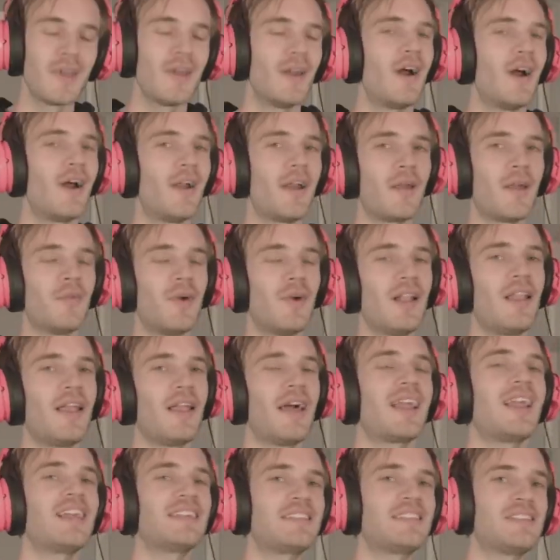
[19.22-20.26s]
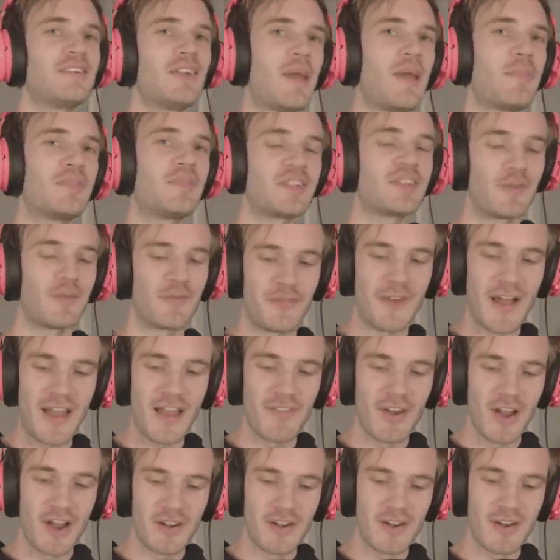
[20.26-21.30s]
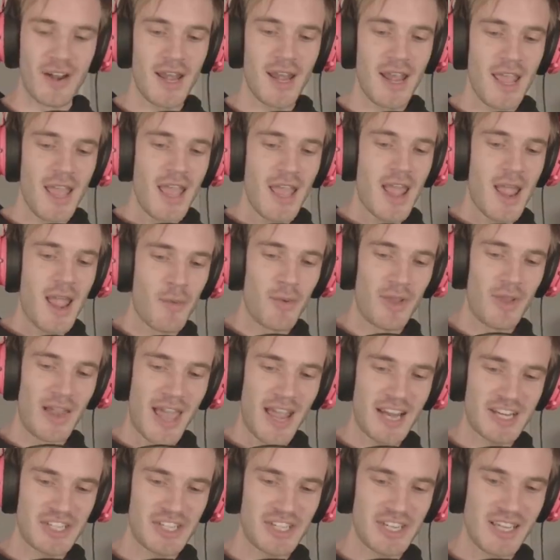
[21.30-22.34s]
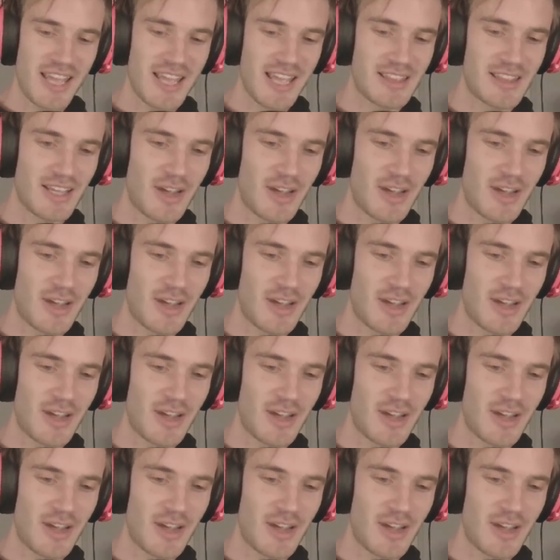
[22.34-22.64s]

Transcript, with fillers: Alright, well, I guess on episode 500, it will actually hit the